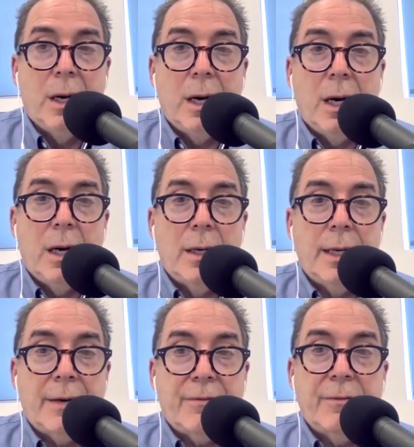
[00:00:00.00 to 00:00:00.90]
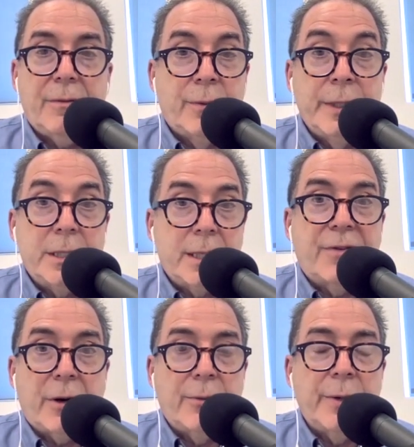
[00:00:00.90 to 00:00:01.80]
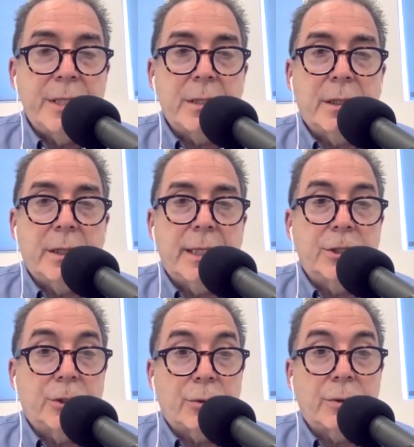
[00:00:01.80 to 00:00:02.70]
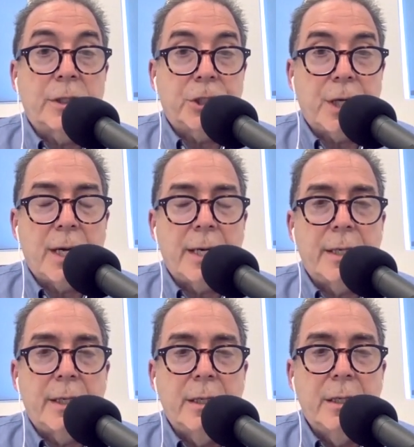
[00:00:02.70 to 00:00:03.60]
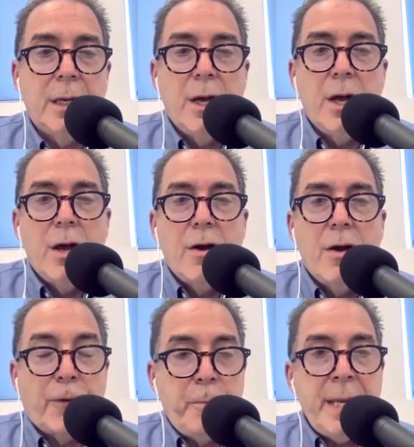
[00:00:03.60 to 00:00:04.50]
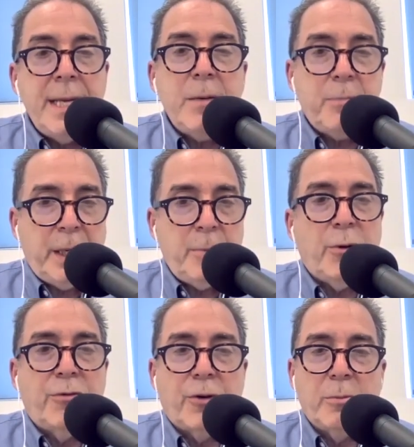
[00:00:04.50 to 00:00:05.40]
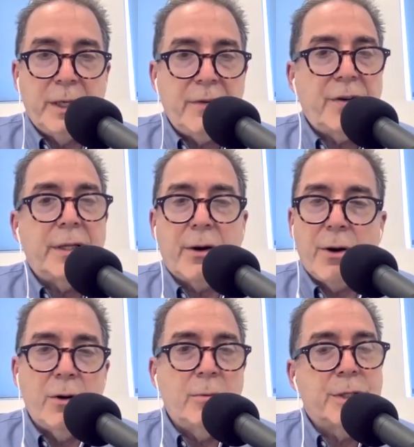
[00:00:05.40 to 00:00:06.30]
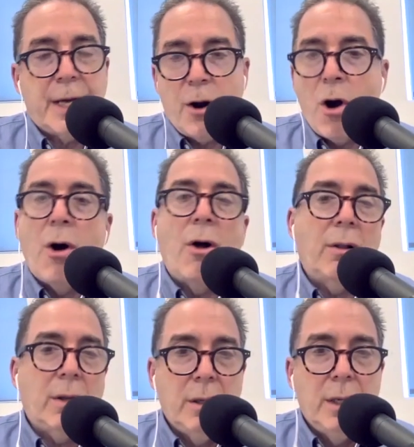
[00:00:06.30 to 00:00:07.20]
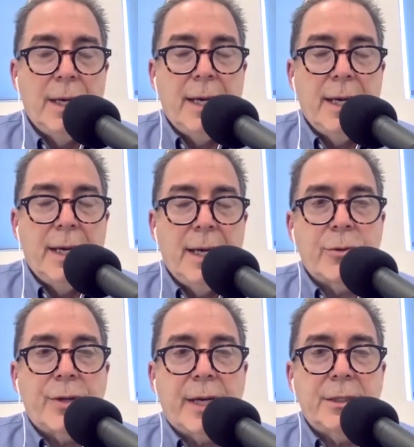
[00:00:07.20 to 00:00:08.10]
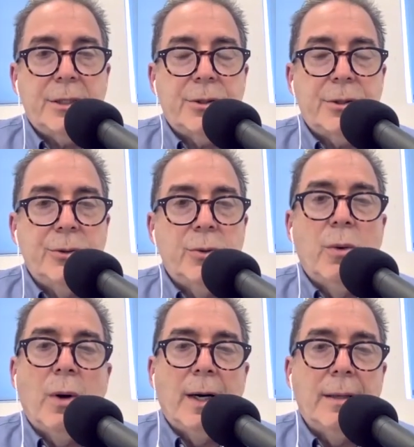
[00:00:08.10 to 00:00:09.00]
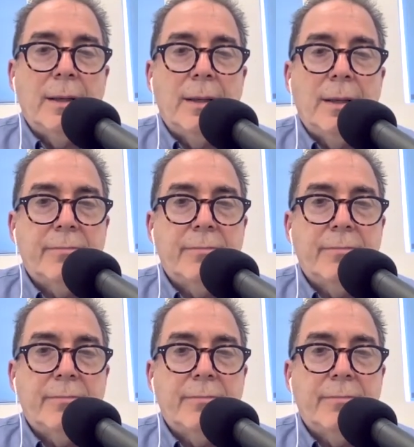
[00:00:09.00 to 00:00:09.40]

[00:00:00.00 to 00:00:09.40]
very recently, and certainly China, forbidding people from leaving their homes at all, other than to